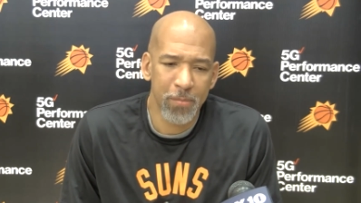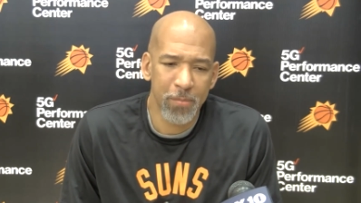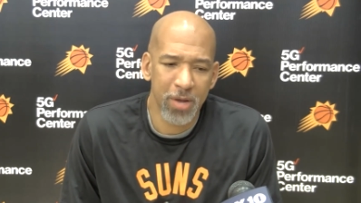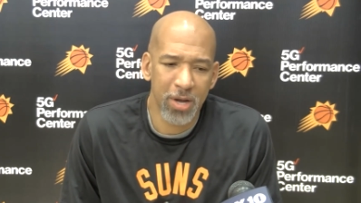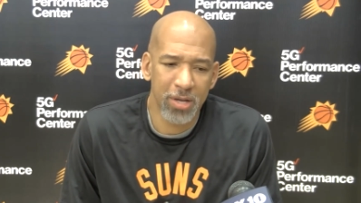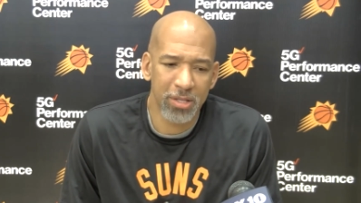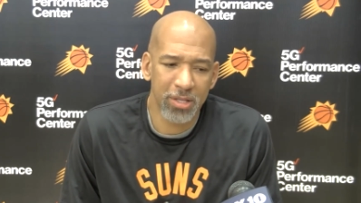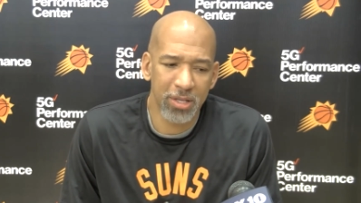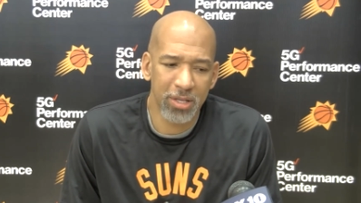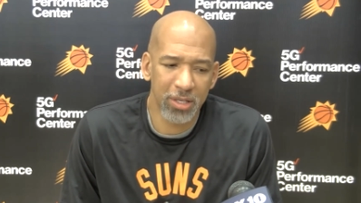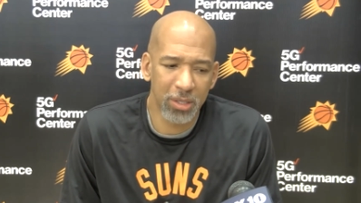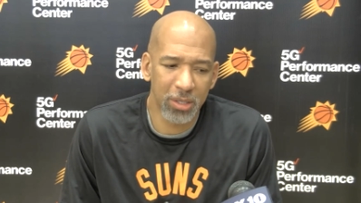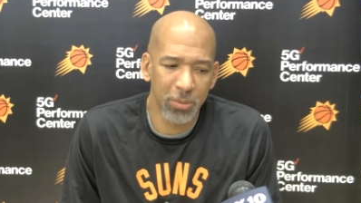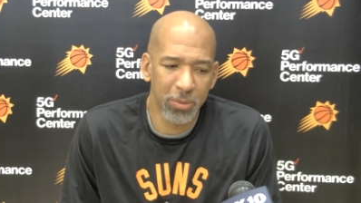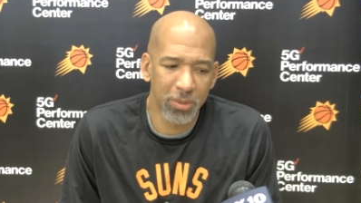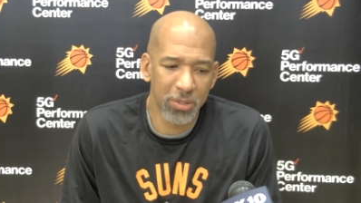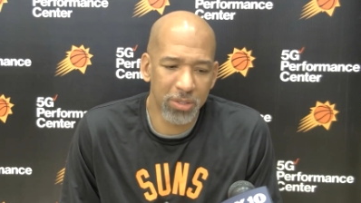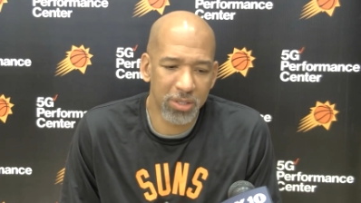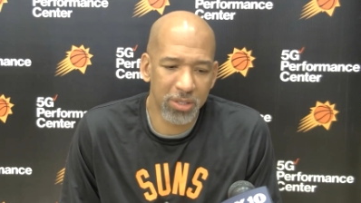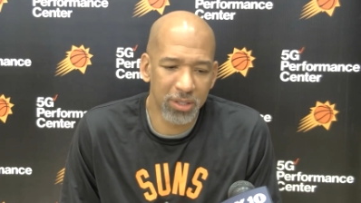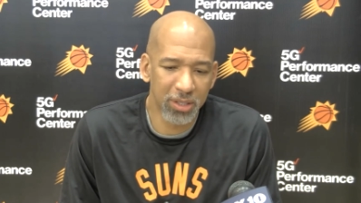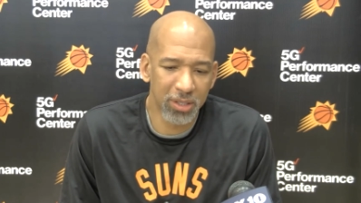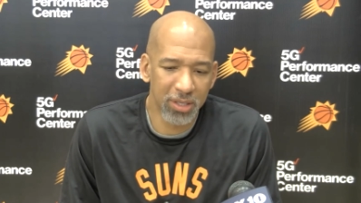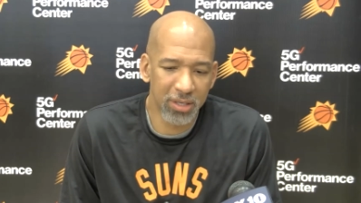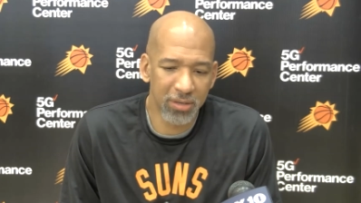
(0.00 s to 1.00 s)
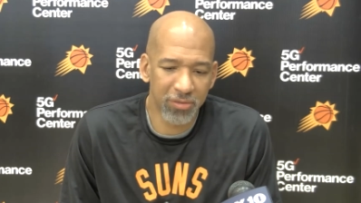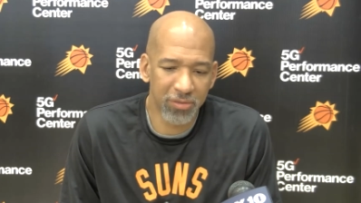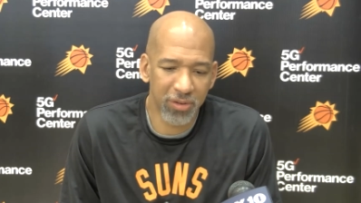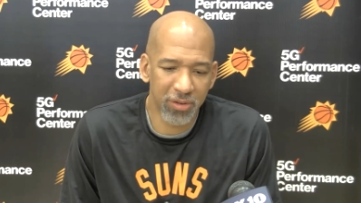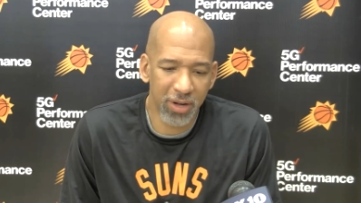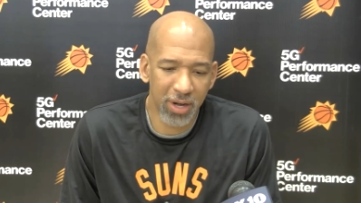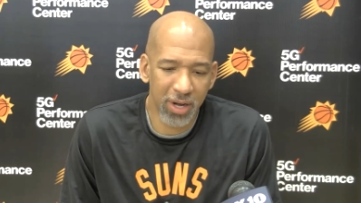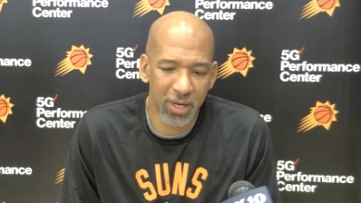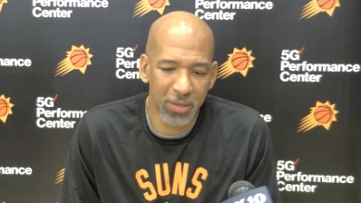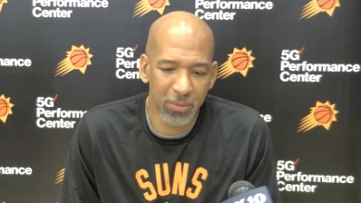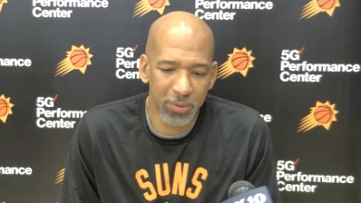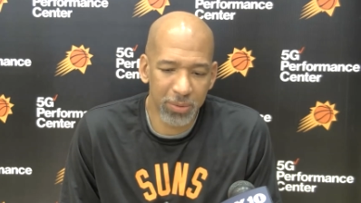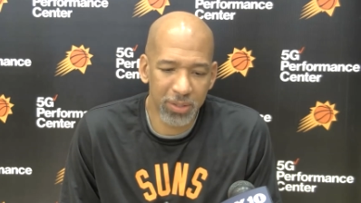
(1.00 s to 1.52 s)
I think it was
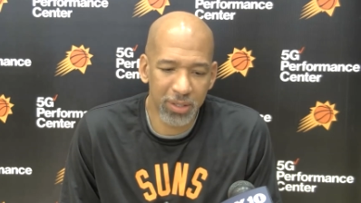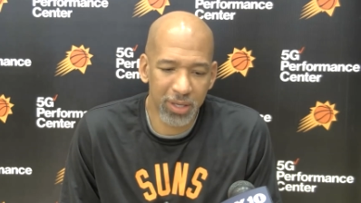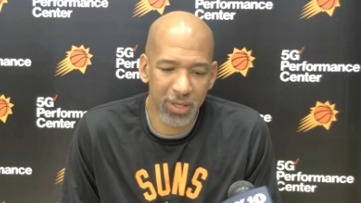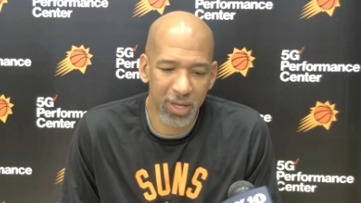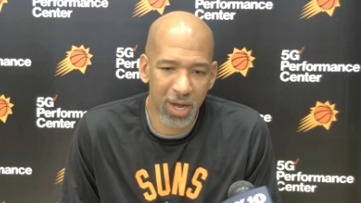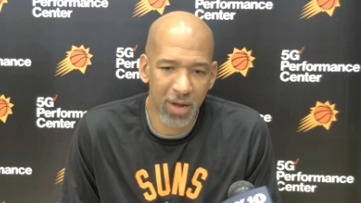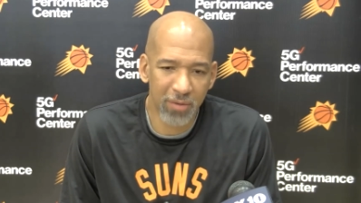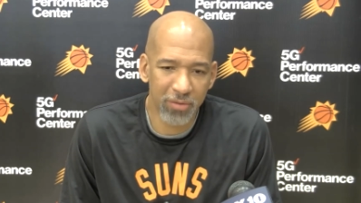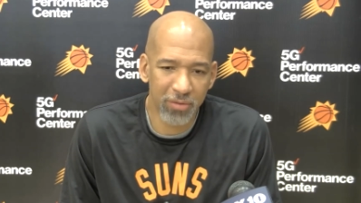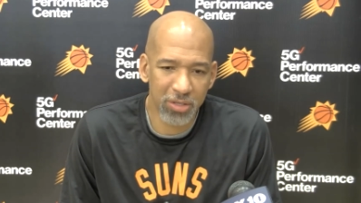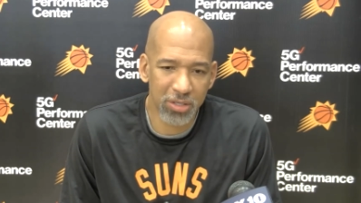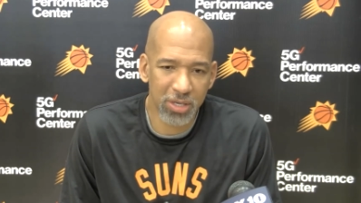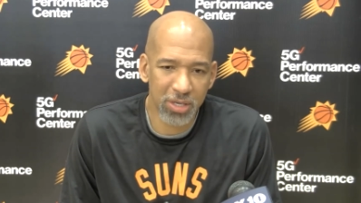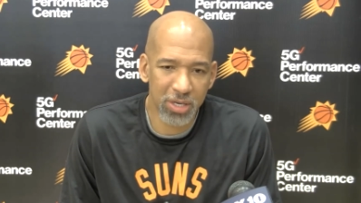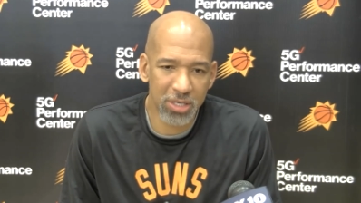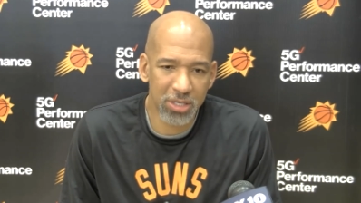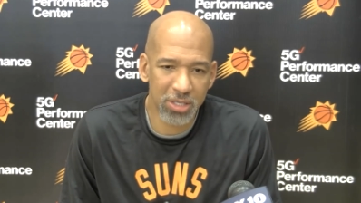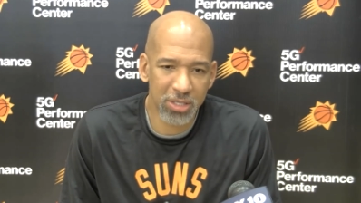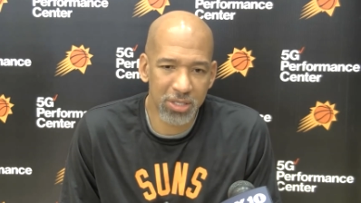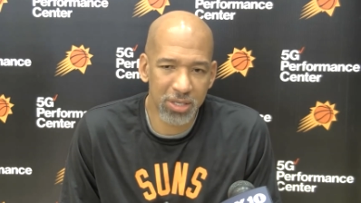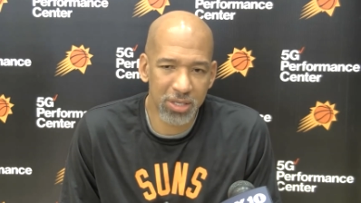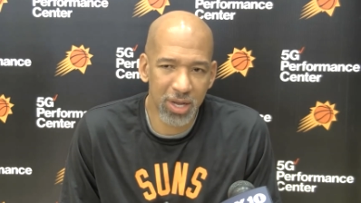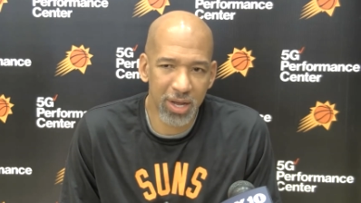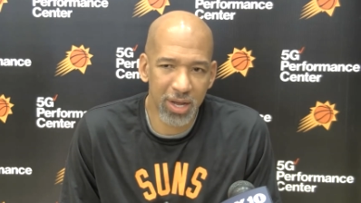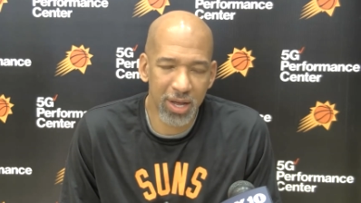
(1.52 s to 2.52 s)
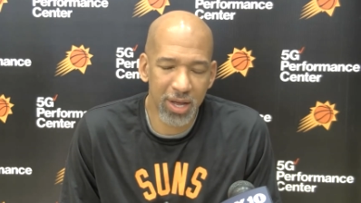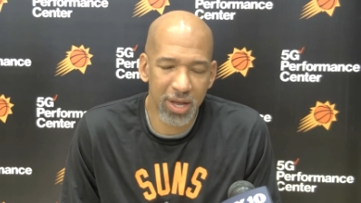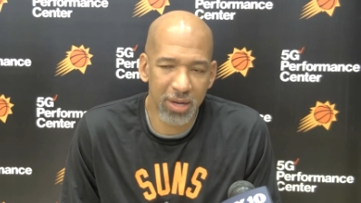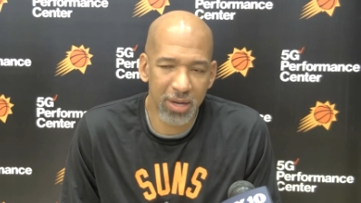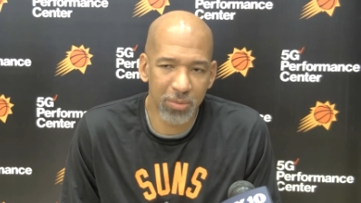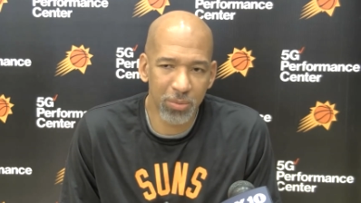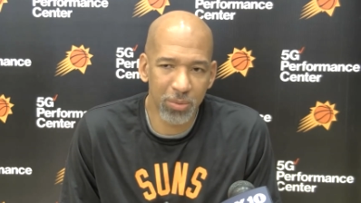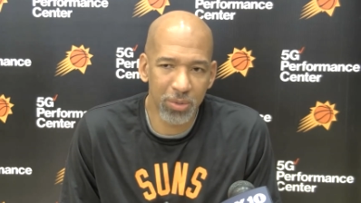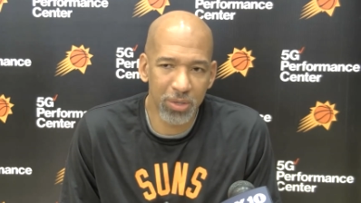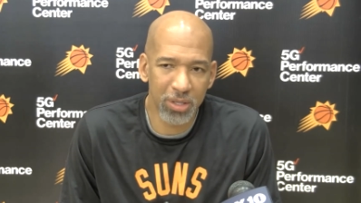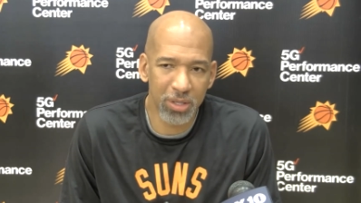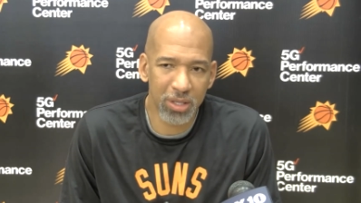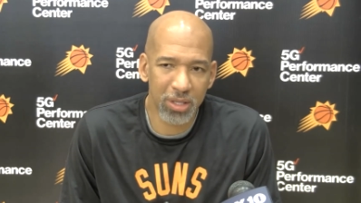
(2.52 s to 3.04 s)
solidified with the conversations I had
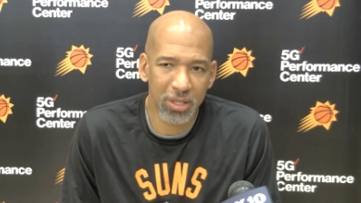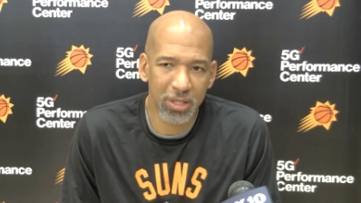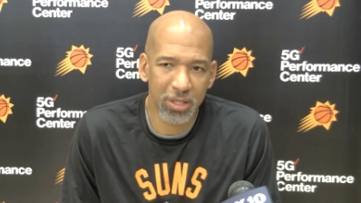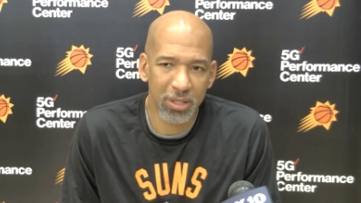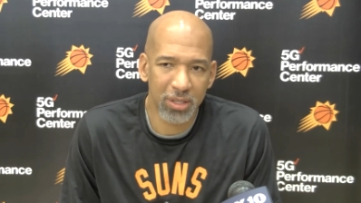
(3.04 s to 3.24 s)
with